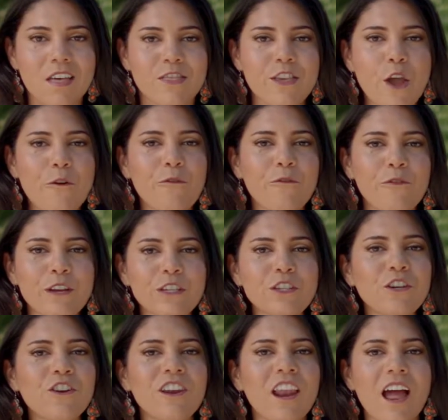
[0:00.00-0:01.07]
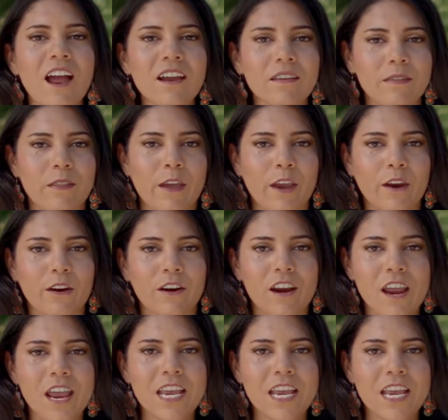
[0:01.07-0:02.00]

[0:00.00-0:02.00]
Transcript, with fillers: The official line there